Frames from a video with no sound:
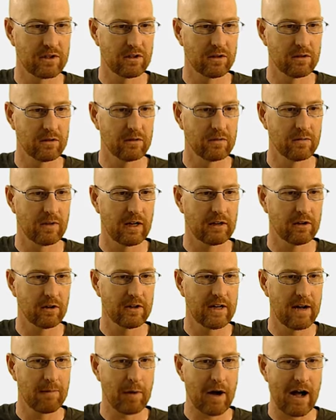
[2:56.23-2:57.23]
to
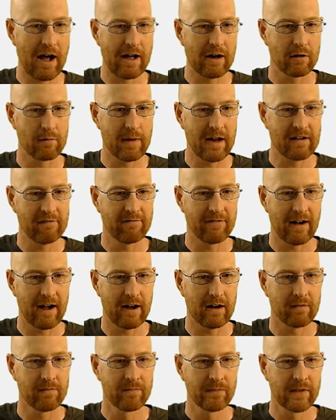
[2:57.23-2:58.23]
hello.py, our main
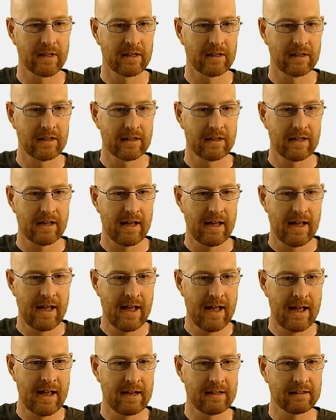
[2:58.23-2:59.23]
file.
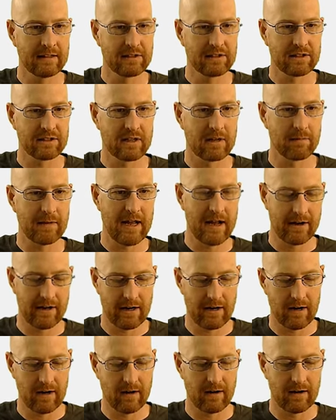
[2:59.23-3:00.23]
And let's just come down
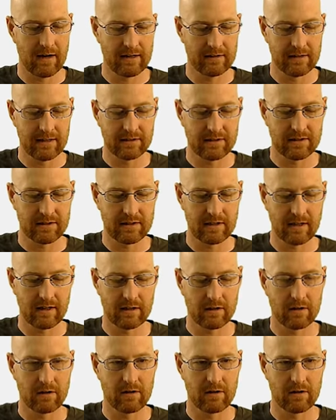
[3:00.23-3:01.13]
here and let's uh,